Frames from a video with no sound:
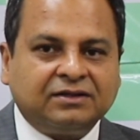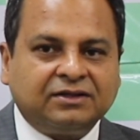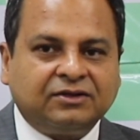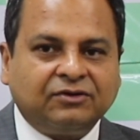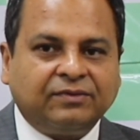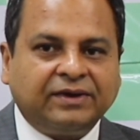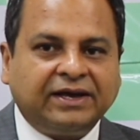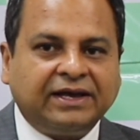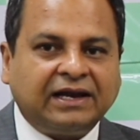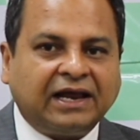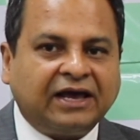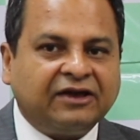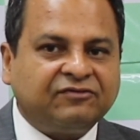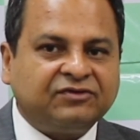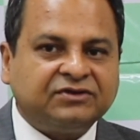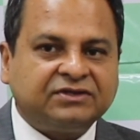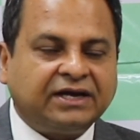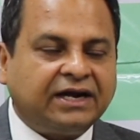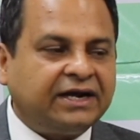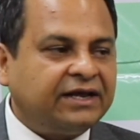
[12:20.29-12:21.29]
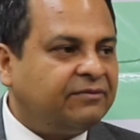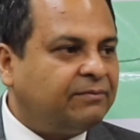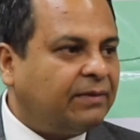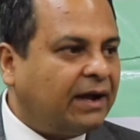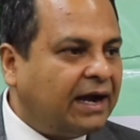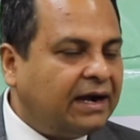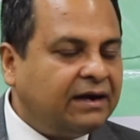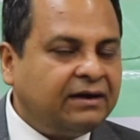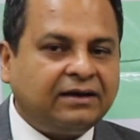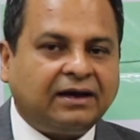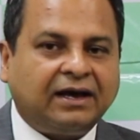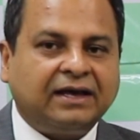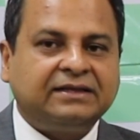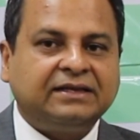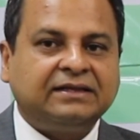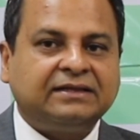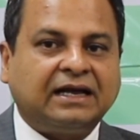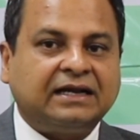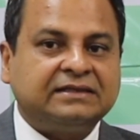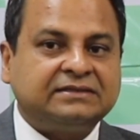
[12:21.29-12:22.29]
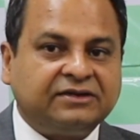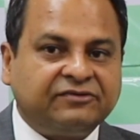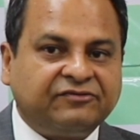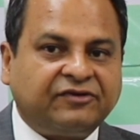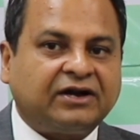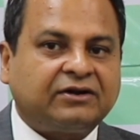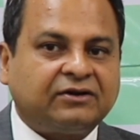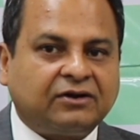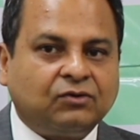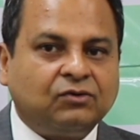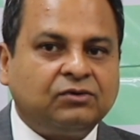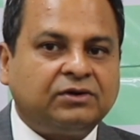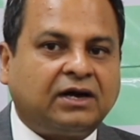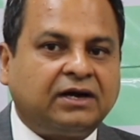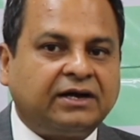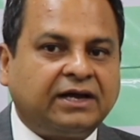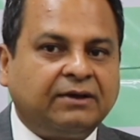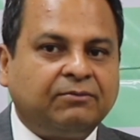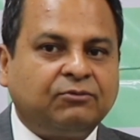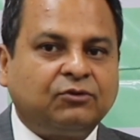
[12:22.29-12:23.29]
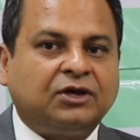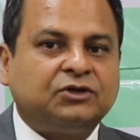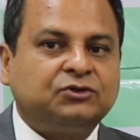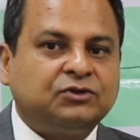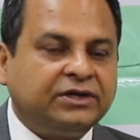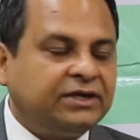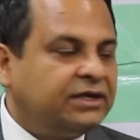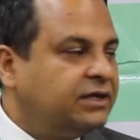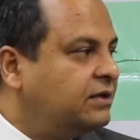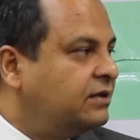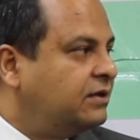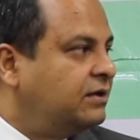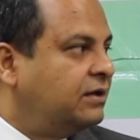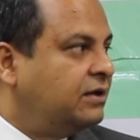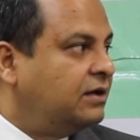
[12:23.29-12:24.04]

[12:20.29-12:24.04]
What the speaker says: the way life is getting bad, I think that's in fact the ulta time to actually